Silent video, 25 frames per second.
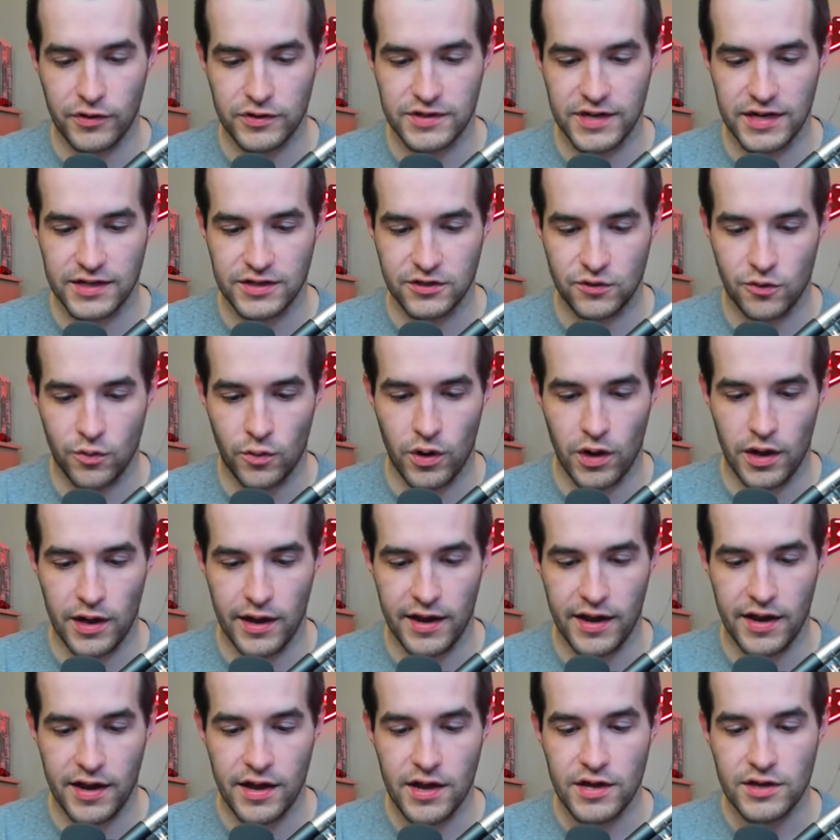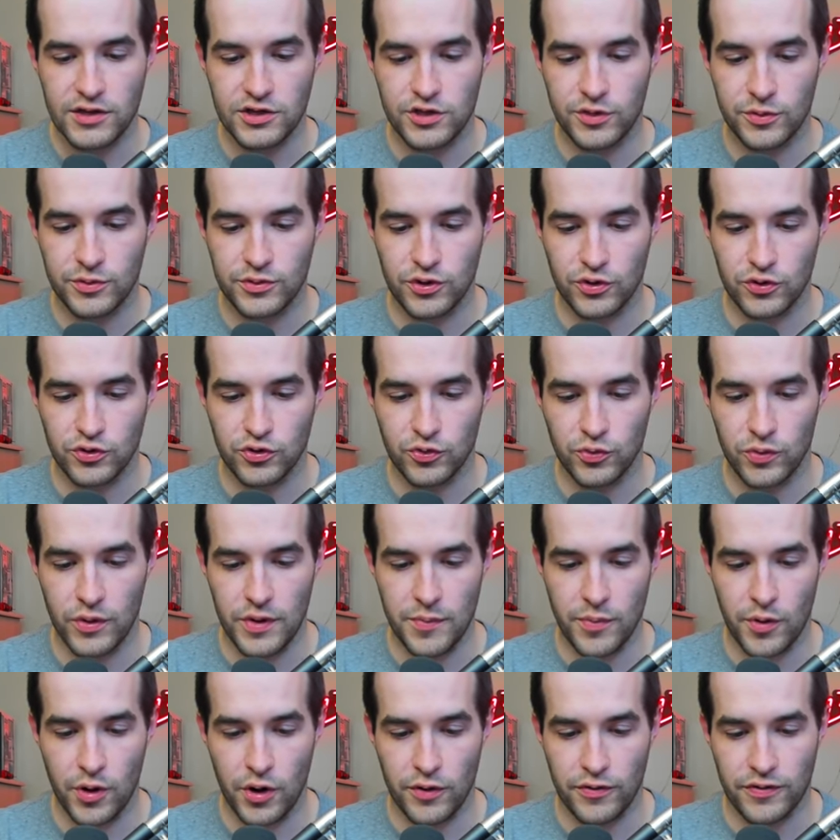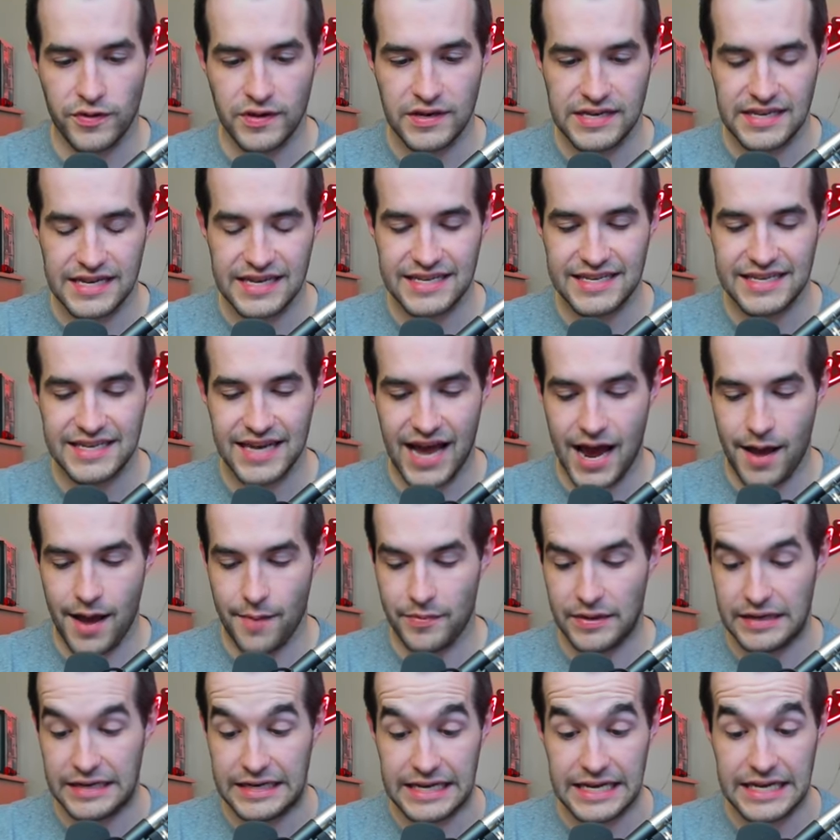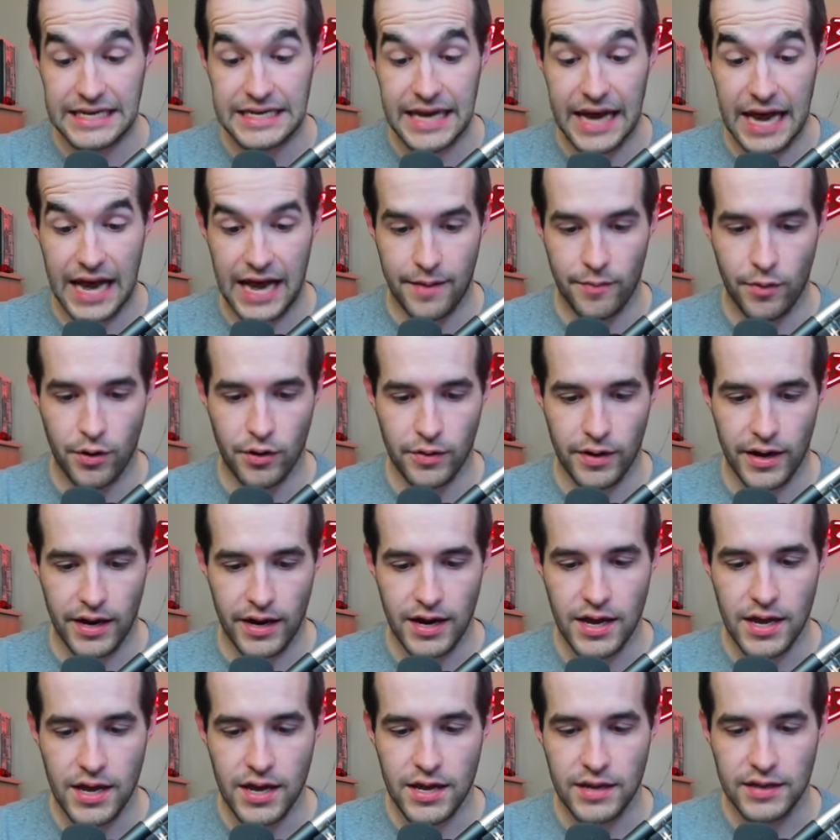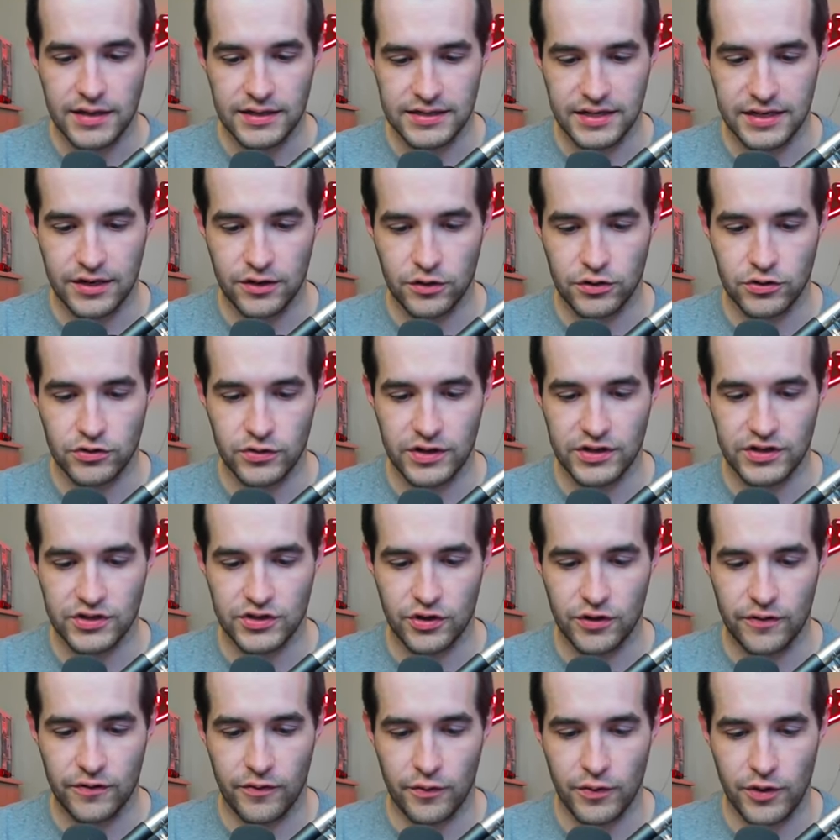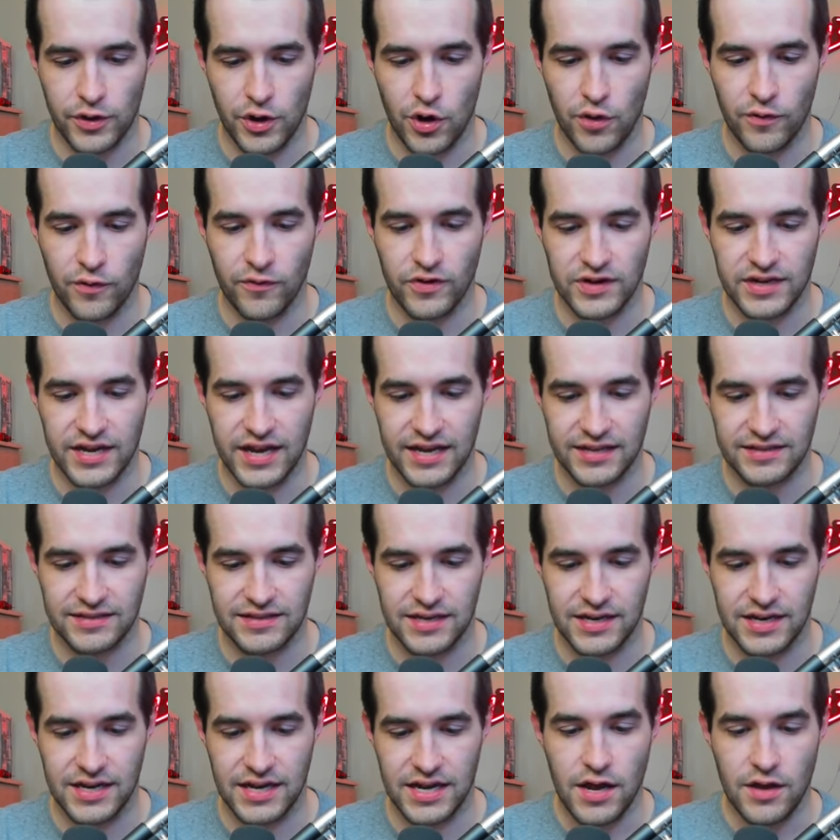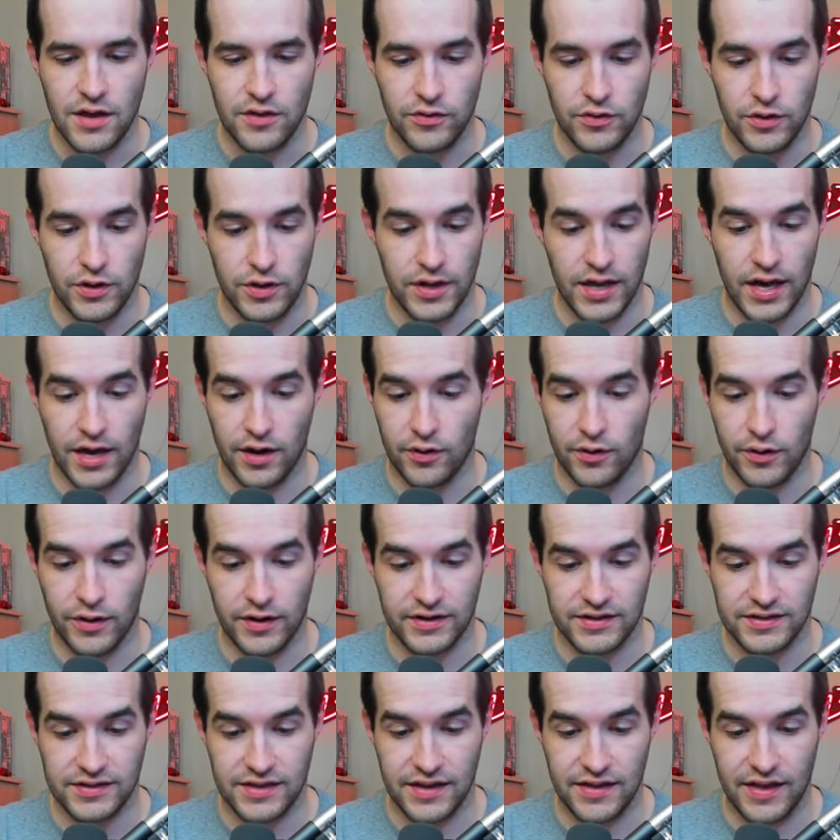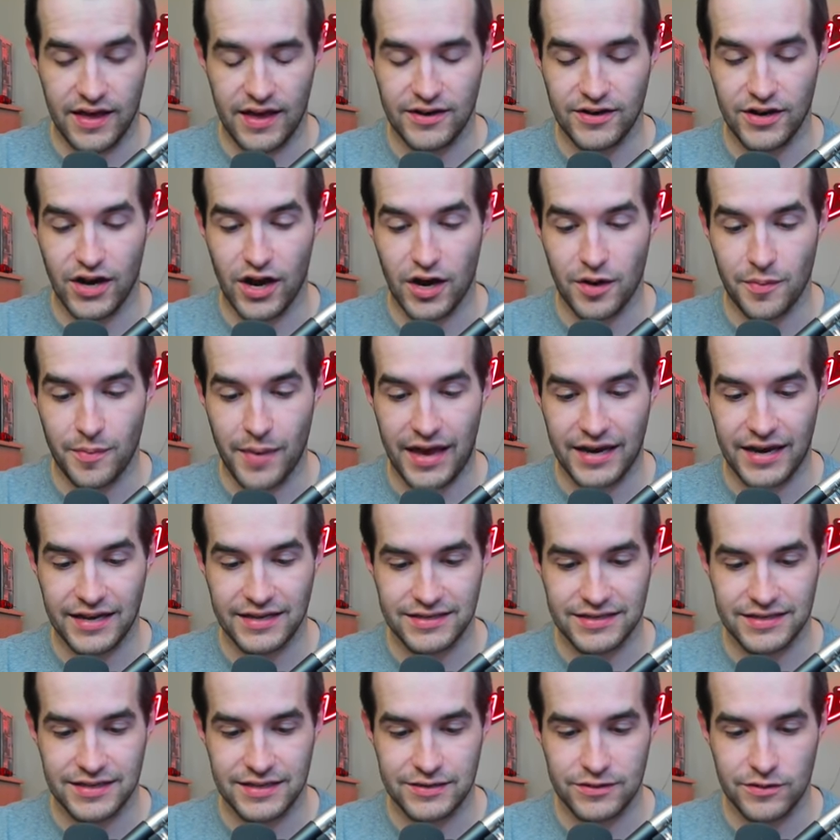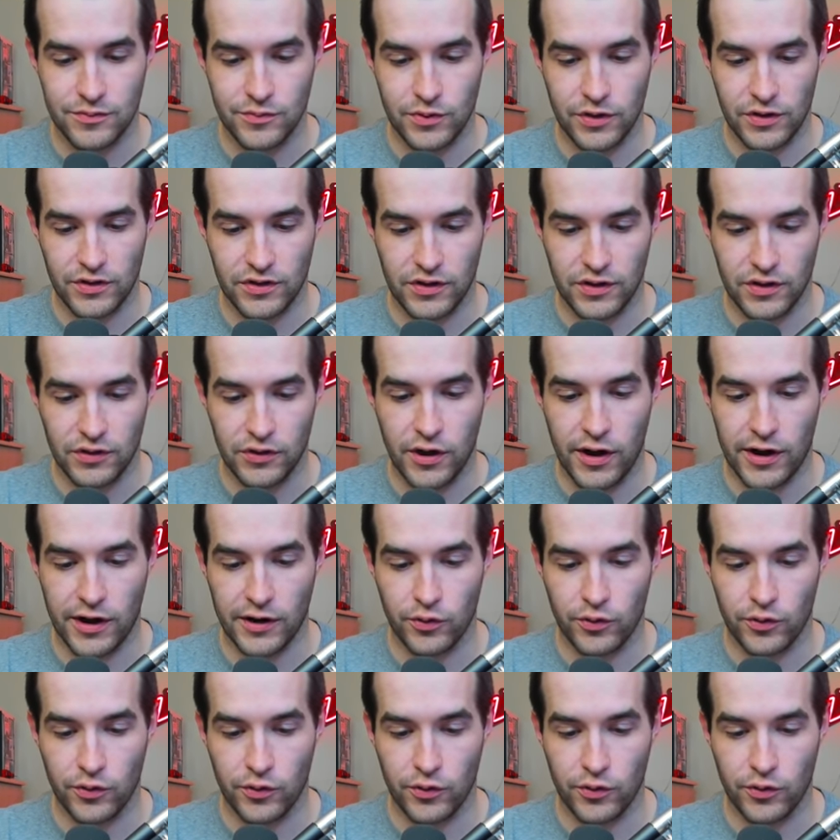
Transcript: Aid Squad, Super Soldier Rebirth, the D-Time, the D-Time, all right. This Nero Dread Servo, the Over Destiny, the, I don't know how to say that, Dogmaticism, we get the Locker